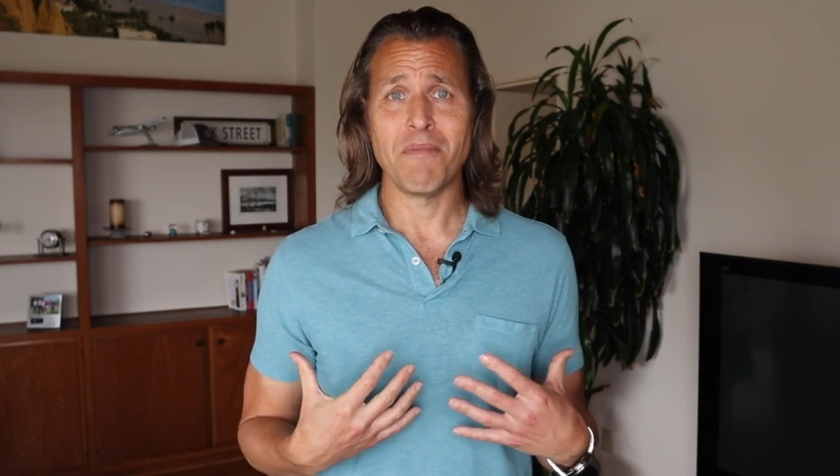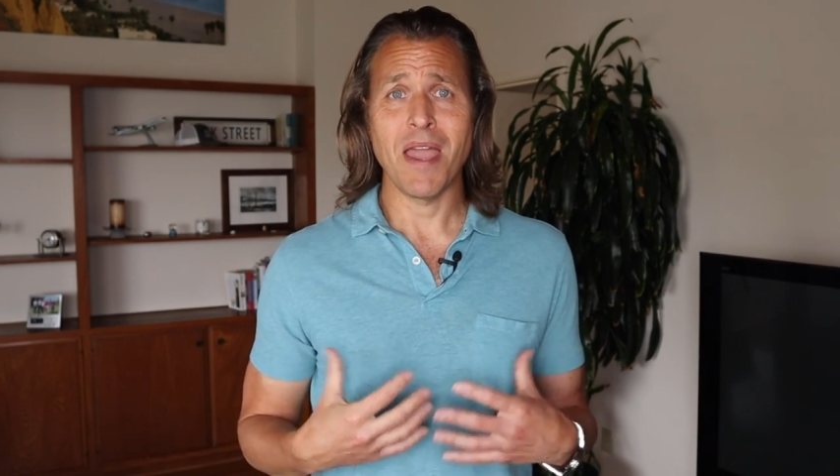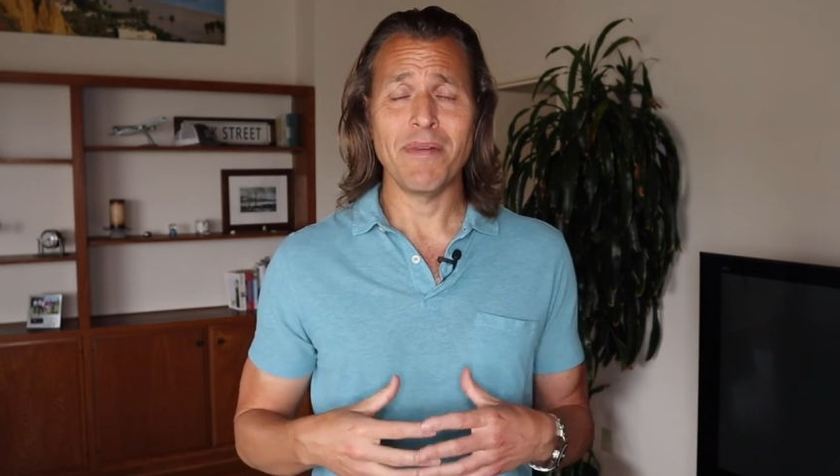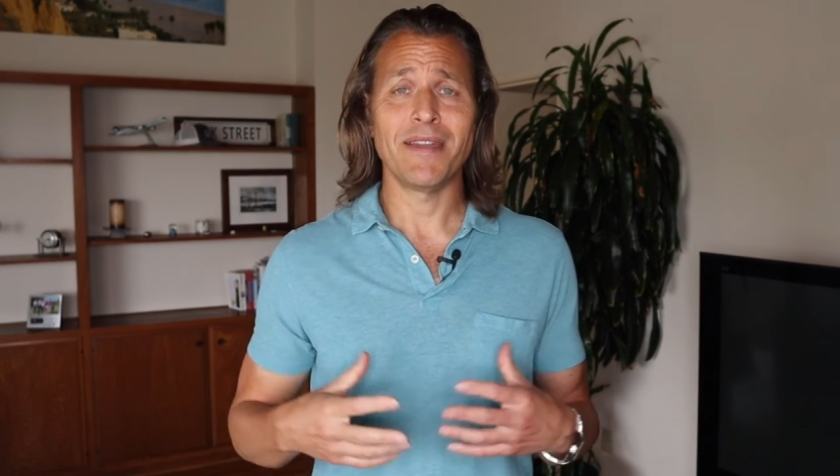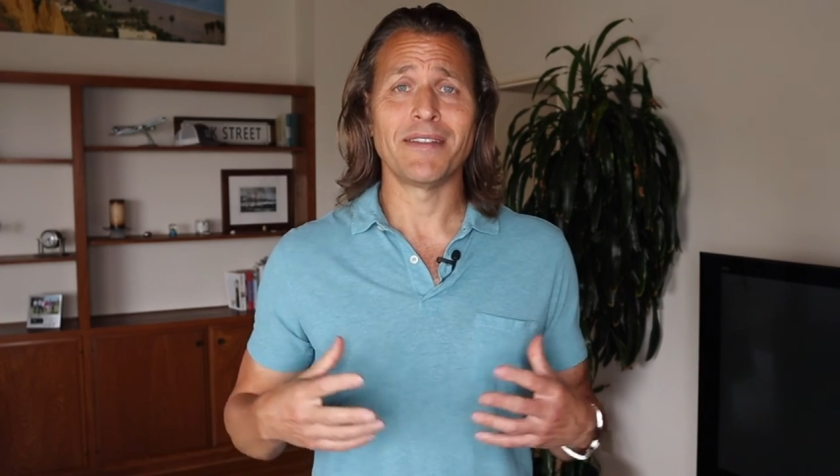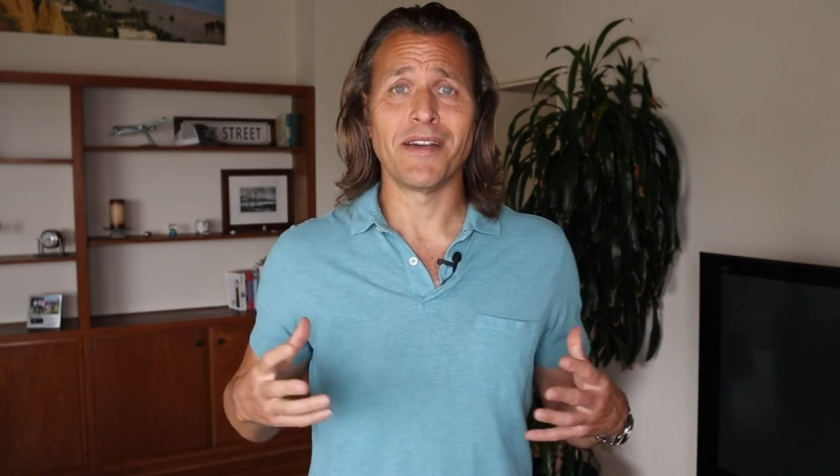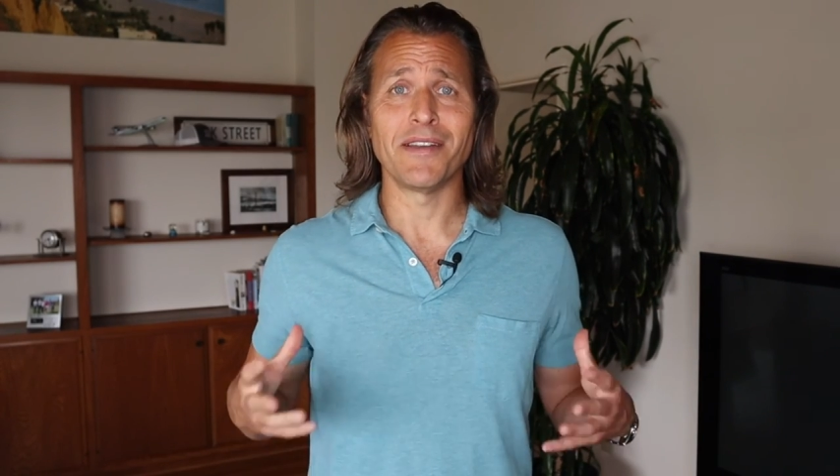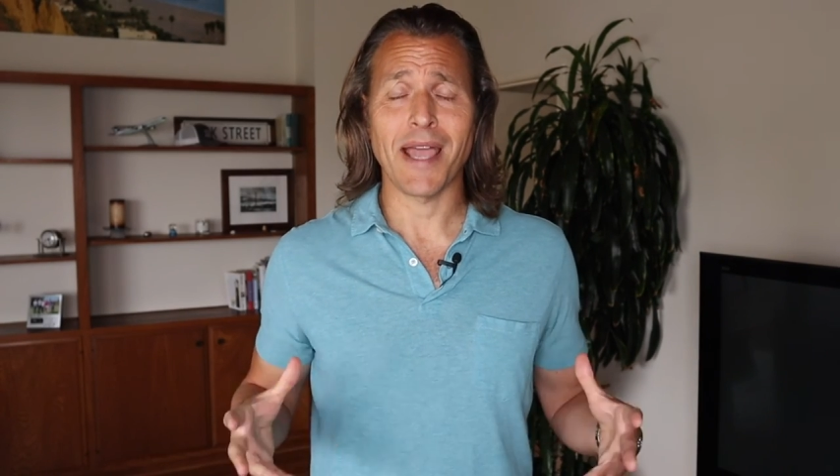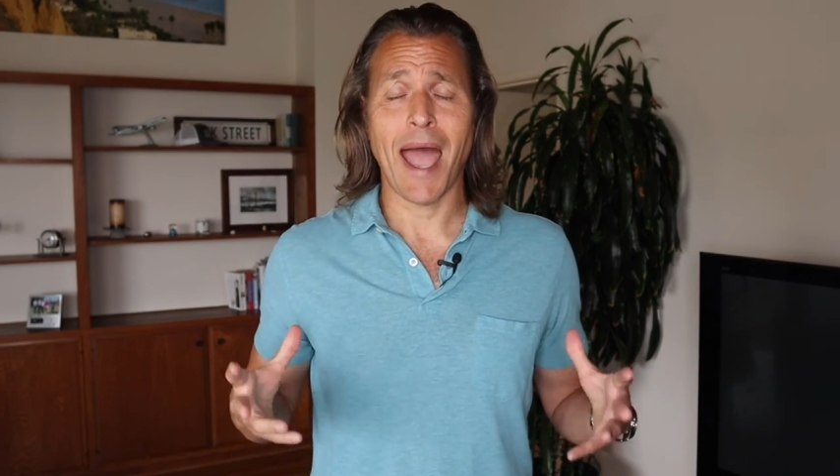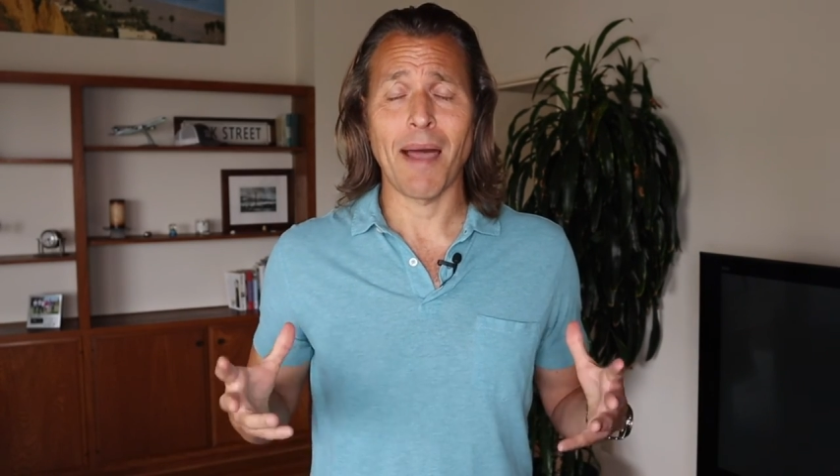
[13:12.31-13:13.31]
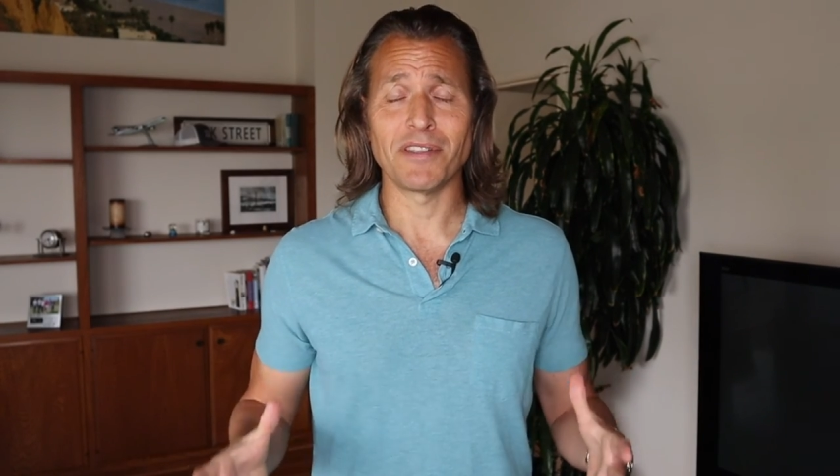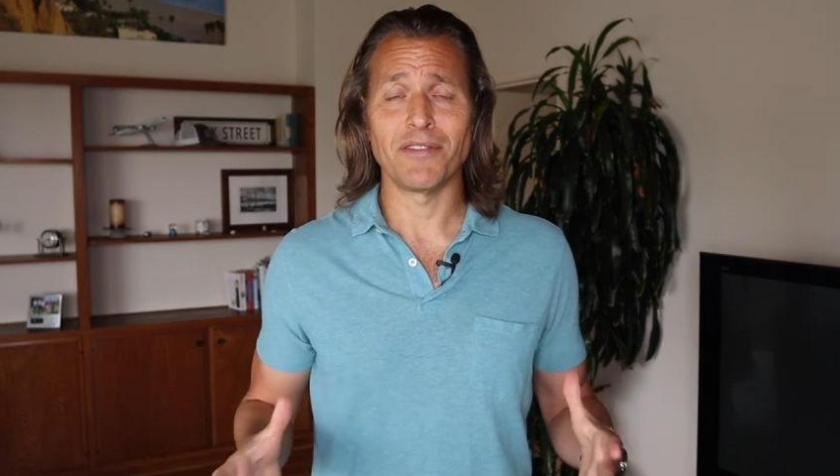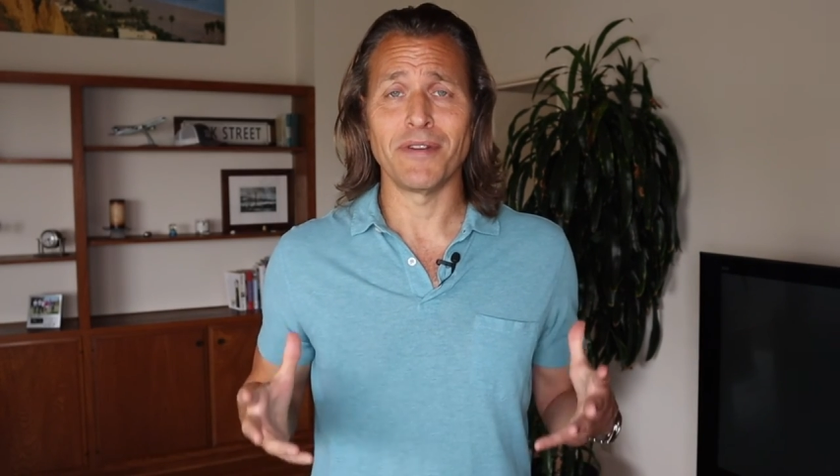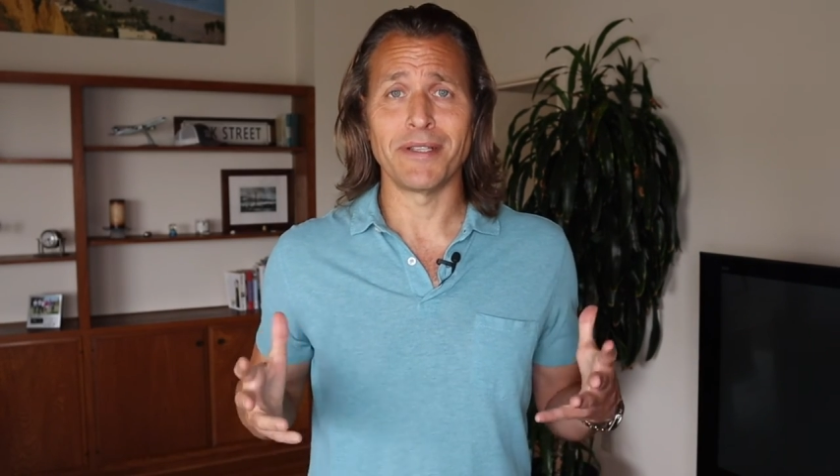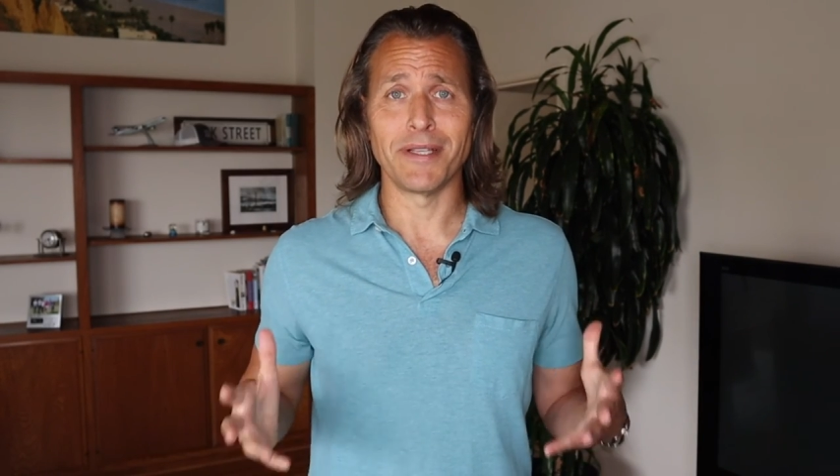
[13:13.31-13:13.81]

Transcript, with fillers: Maybe it does absolutely